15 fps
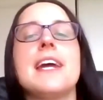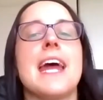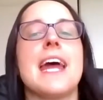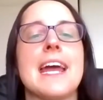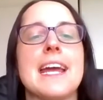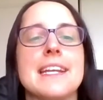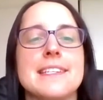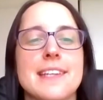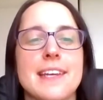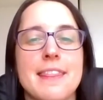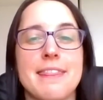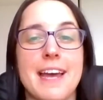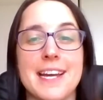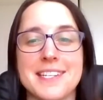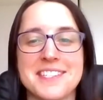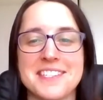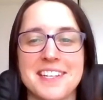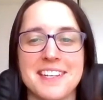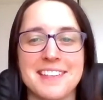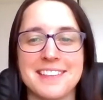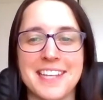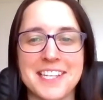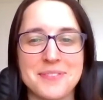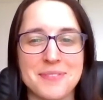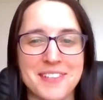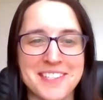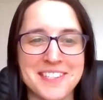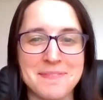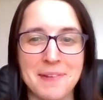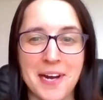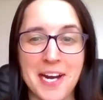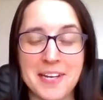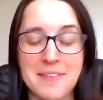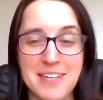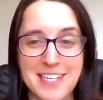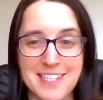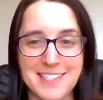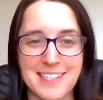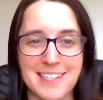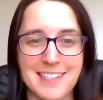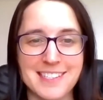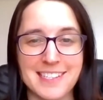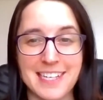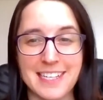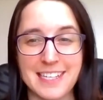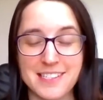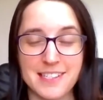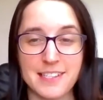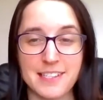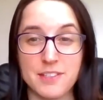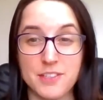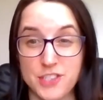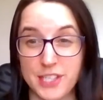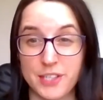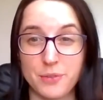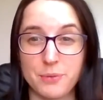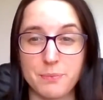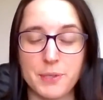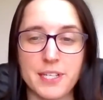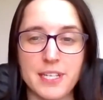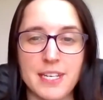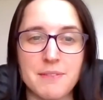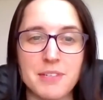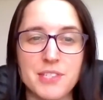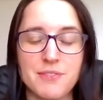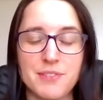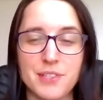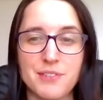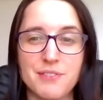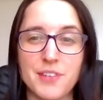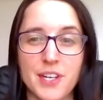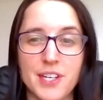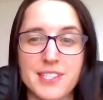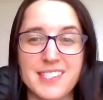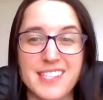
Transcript: And that's that's what inspired me to, to get into the genital body image field first.